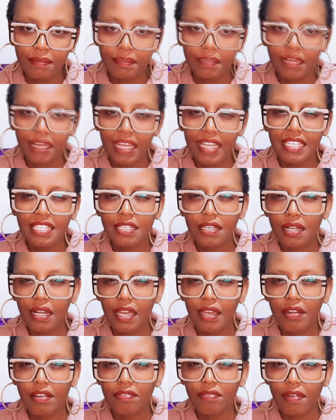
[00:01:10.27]
let's
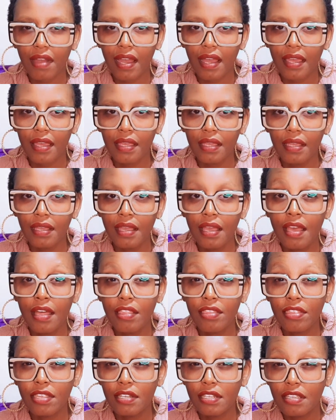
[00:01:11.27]
clarify
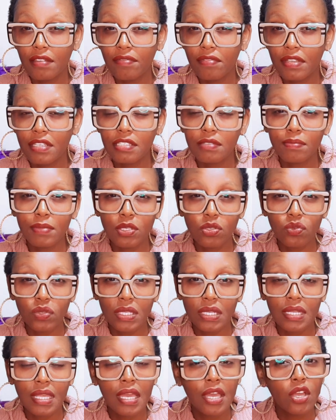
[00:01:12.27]
the difference
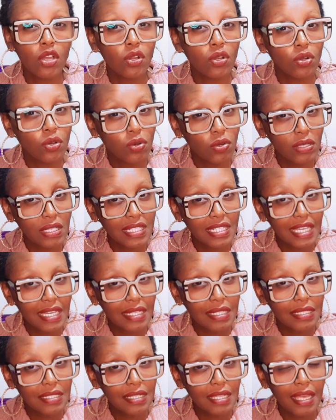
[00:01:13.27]
between good
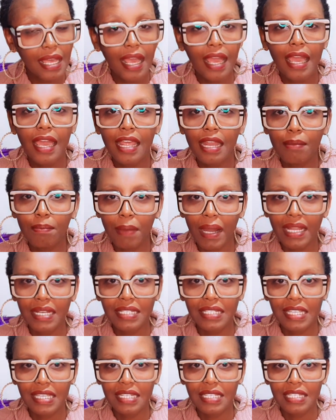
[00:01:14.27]
debt and bad
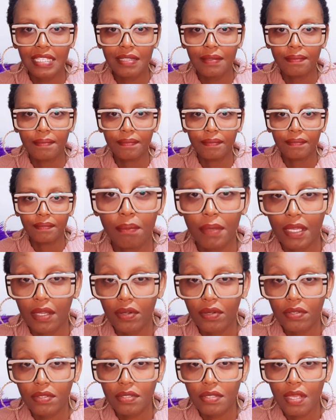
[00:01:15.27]
debt,
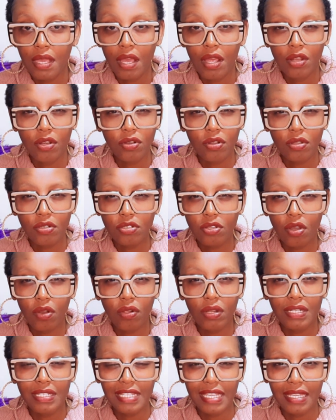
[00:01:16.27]
because not
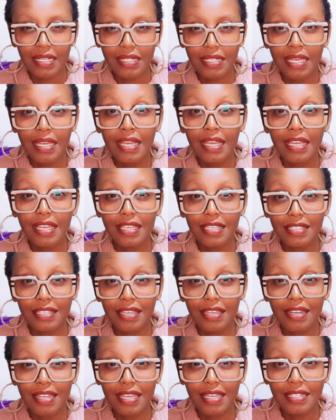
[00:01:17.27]
all debt is
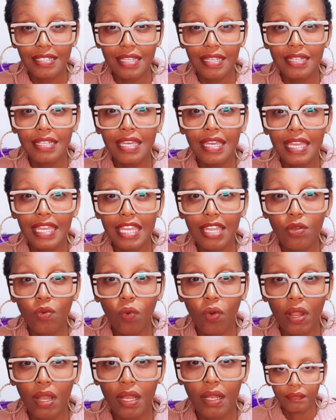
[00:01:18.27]
created
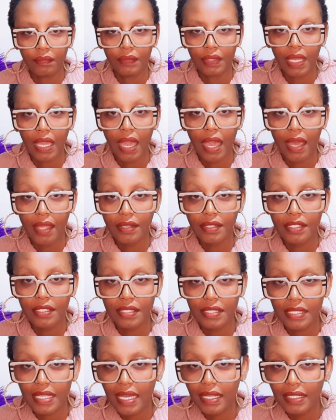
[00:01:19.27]
equal.
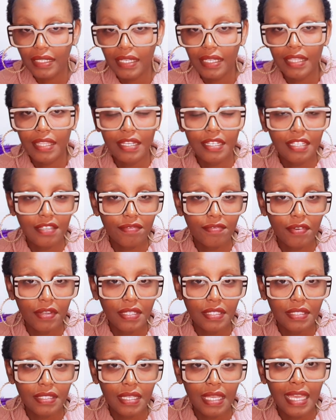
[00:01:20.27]
Understanding the
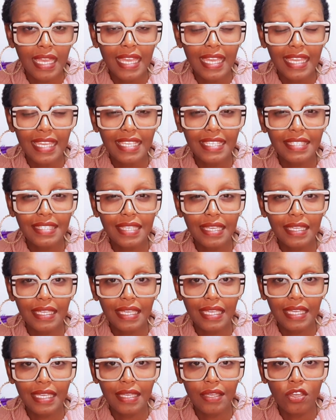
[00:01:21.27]
difference is the
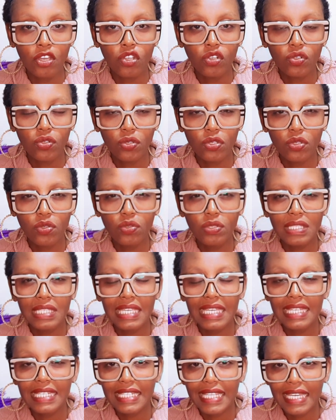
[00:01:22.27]
key to
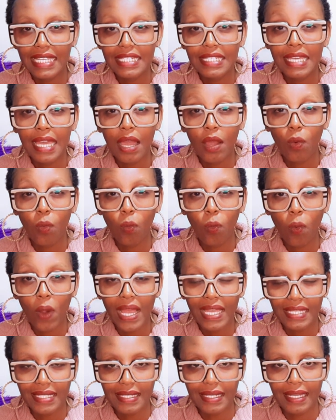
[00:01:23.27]
using debt
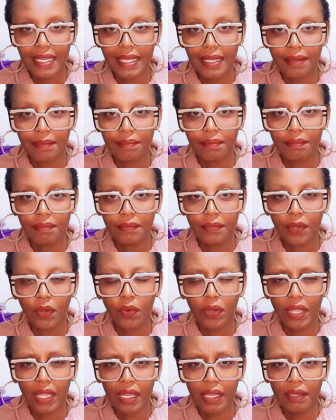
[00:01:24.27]
wisely.
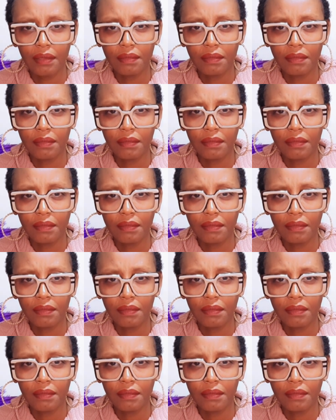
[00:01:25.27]
Okay?